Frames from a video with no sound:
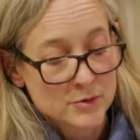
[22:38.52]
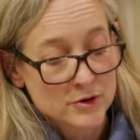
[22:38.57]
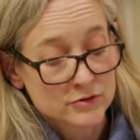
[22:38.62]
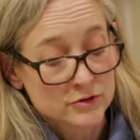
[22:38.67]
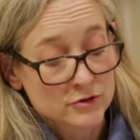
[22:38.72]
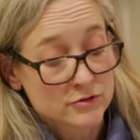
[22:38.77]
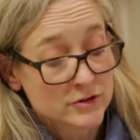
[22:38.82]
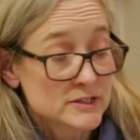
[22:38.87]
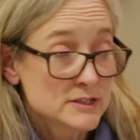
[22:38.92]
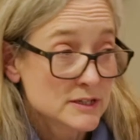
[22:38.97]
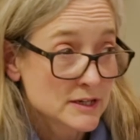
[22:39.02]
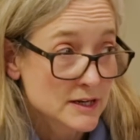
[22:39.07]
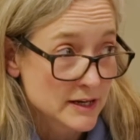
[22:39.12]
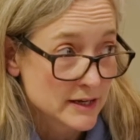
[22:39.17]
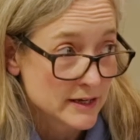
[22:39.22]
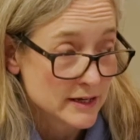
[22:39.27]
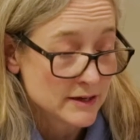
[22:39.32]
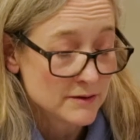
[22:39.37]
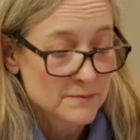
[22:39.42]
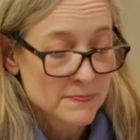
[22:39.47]
both
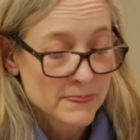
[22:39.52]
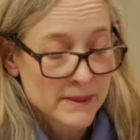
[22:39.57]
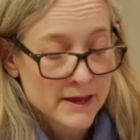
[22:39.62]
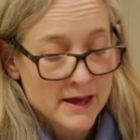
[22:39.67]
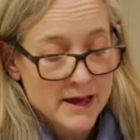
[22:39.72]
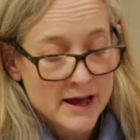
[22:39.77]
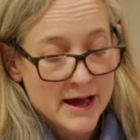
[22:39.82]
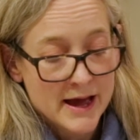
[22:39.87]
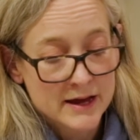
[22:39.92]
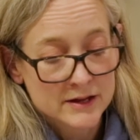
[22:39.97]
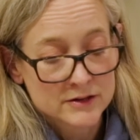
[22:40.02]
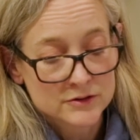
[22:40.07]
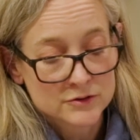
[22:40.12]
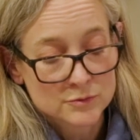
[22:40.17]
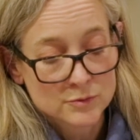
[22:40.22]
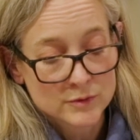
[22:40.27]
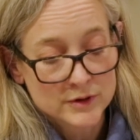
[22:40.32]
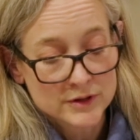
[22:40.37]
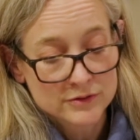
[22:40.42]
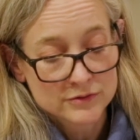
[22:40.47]
critically
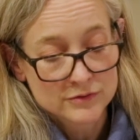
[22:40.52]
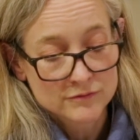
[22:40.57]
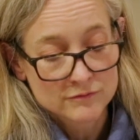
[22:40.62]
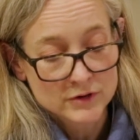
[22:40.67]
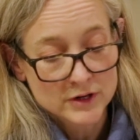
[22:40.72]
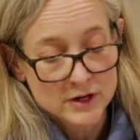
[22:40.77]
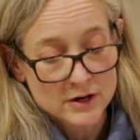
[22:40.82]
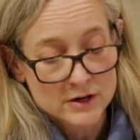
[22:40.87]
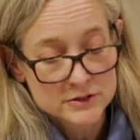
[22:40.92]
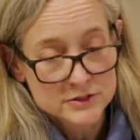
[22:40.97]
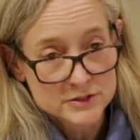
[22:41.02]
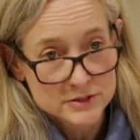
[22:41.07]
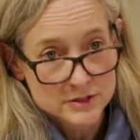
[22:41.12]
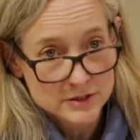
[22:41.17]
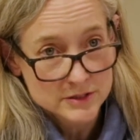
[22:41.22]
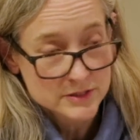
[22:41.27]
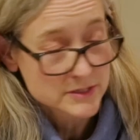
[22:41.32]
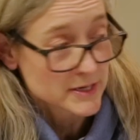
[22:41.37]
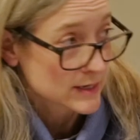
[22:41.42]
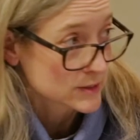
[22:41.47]
and with regards to
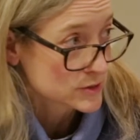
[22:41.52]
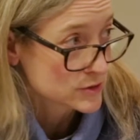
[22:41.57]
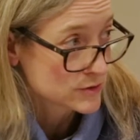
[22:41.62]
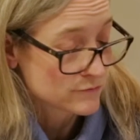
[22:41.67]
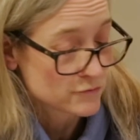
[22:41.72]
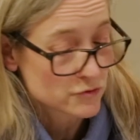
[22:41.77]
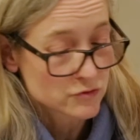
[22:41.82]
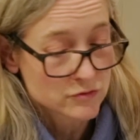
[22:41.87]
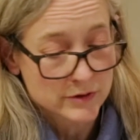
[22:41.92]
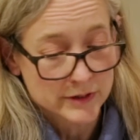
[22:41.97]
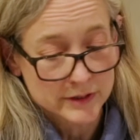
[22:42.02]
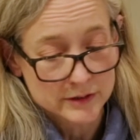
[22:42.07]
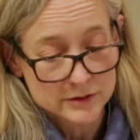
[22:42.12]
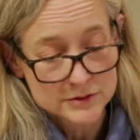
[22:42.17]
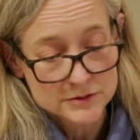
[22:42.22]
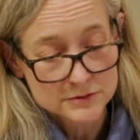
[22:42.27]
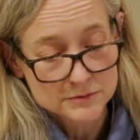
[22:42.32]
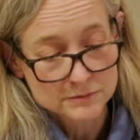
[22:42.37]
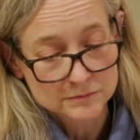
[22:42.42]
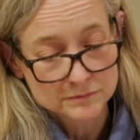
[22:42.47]
the selection of
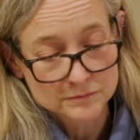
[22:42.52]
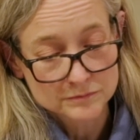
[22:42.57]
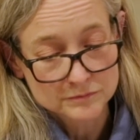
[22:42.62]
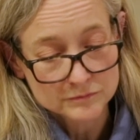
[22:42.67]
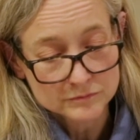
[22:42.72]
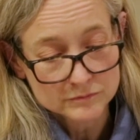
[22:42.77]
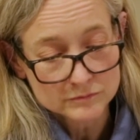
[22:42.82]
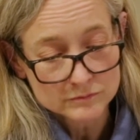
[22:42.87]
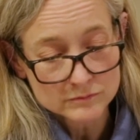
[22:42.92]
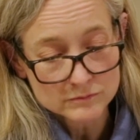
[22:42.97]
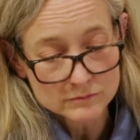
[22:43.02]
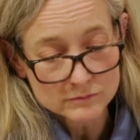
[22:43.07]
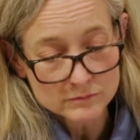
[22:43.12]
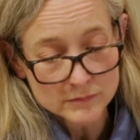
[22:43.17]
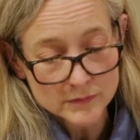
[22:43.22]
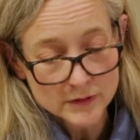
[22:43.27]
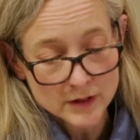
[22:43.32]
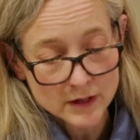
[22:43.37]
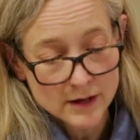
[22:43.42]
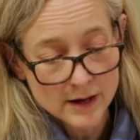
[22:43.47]
drawings.
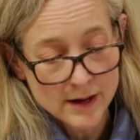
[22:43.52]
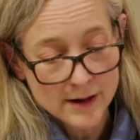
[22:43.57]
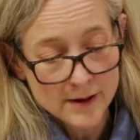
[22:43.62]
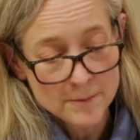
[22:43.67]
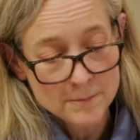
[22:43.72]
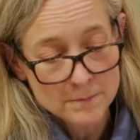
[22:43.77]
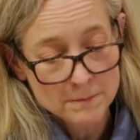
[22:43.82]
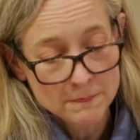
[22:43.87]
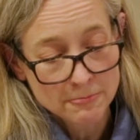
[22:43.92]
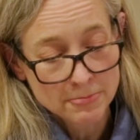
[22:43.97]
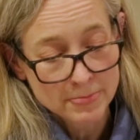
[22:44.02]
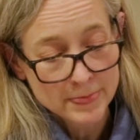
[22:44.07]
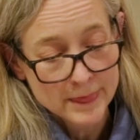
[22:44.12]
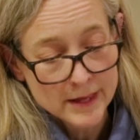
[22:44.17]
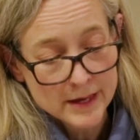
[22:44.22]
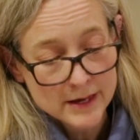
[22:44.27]
You